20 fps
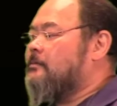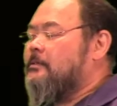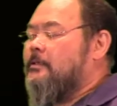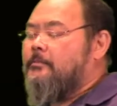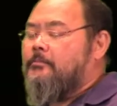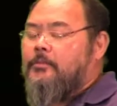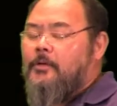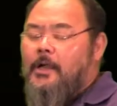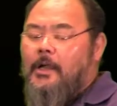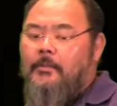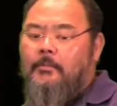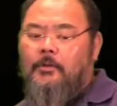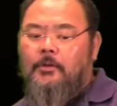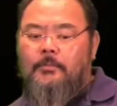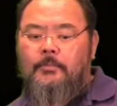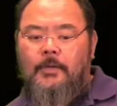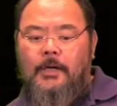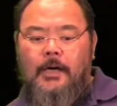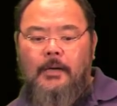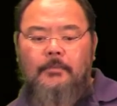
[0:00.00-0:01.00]
the primal
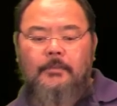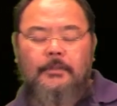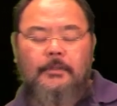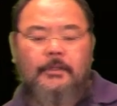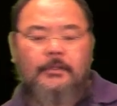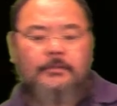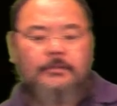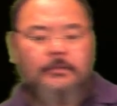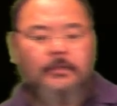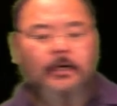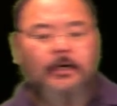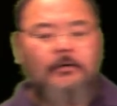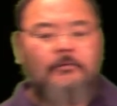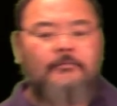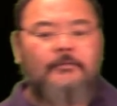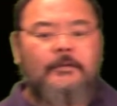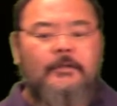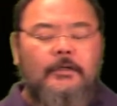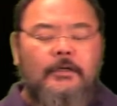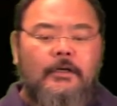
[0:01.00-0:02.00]
problem
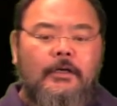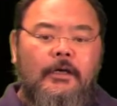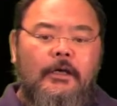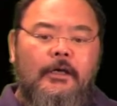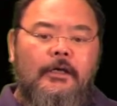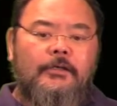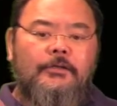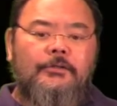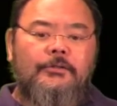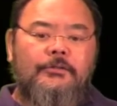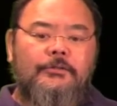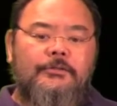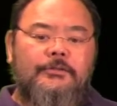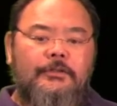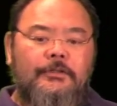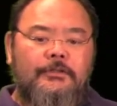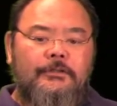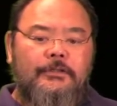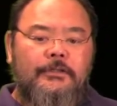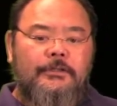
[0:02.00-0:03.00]
itself and
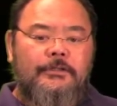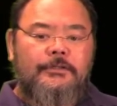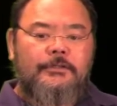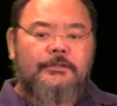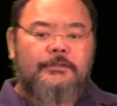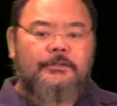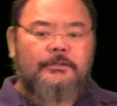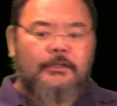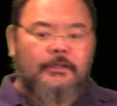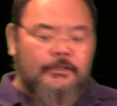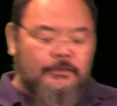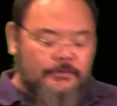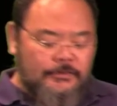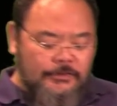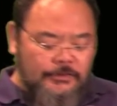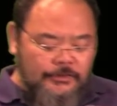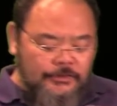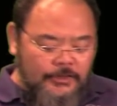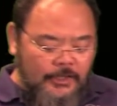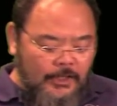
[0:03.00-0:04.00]
using these
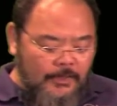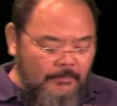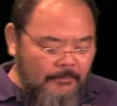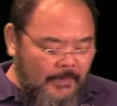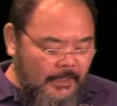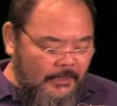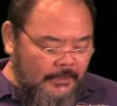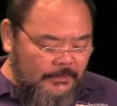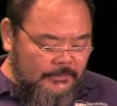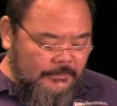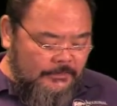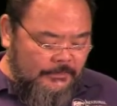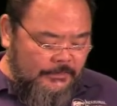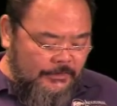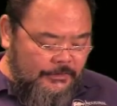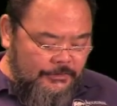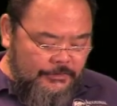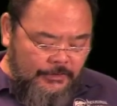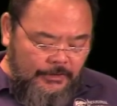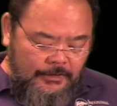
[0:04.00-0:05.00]
zj minus
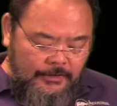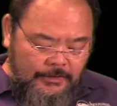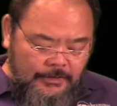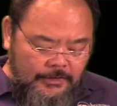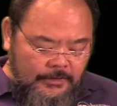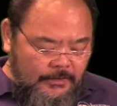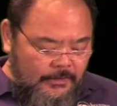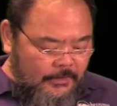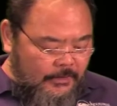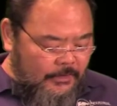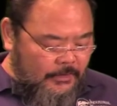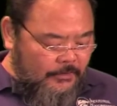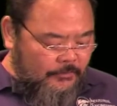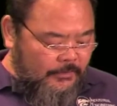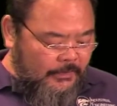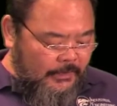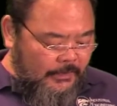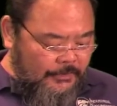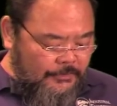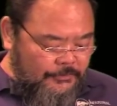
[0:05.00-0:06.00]
cj
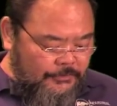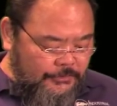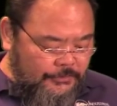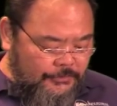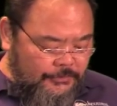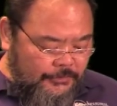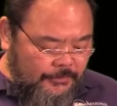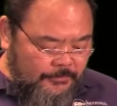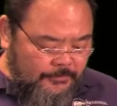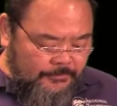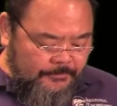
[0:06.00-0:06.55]
relationship.